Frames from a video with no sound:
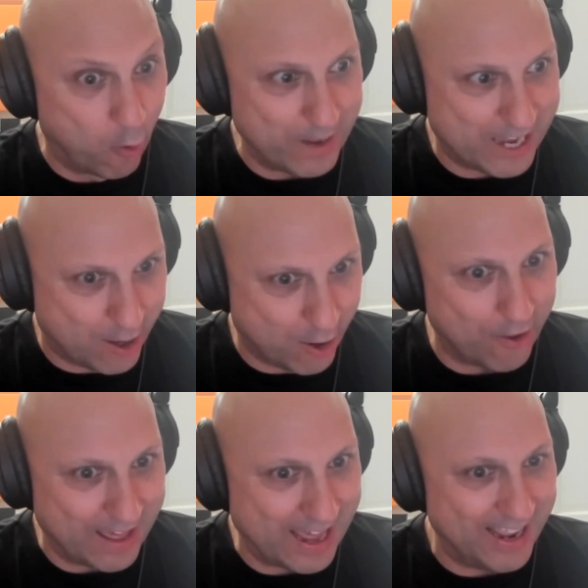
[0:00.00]
we got
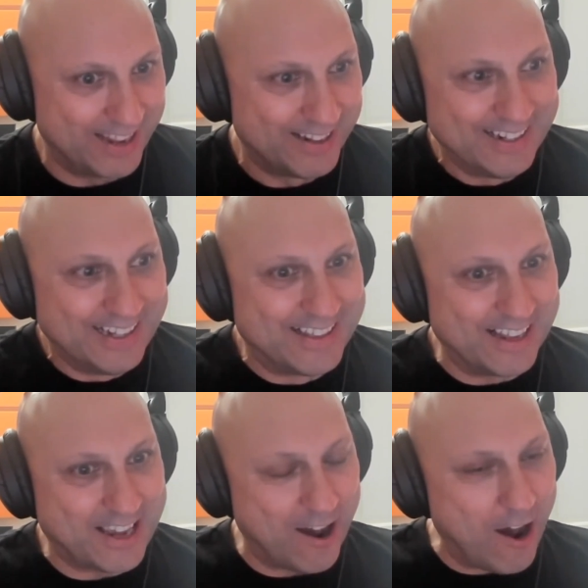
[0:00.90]
there,
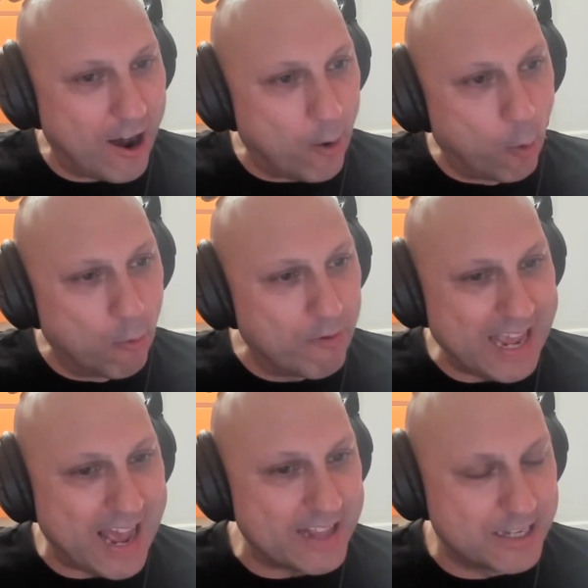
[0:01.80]
the car
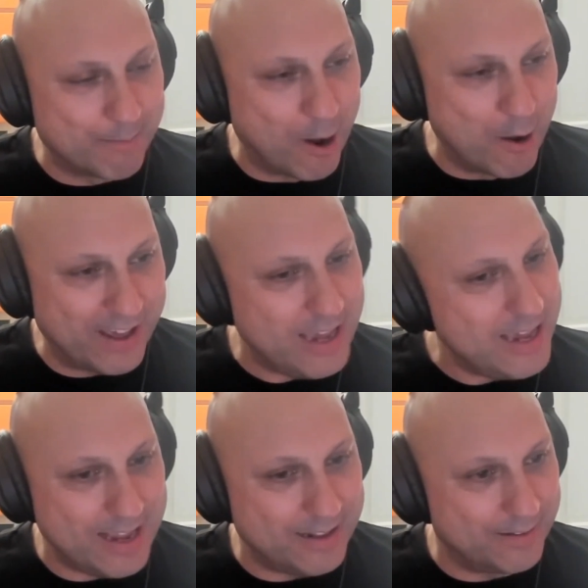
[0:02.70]
already had some
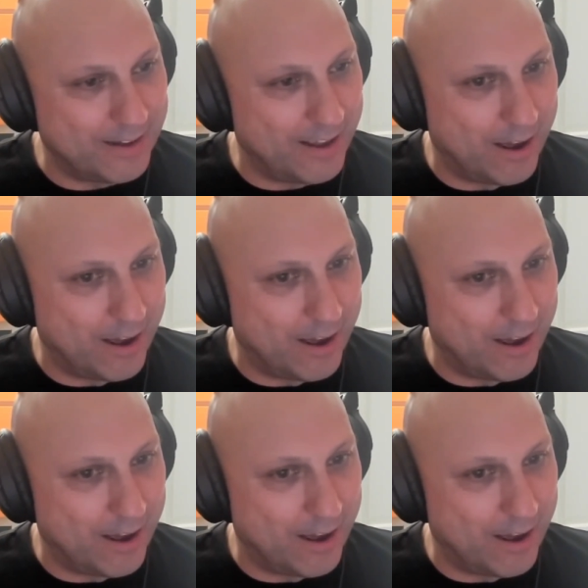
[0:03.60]
overheating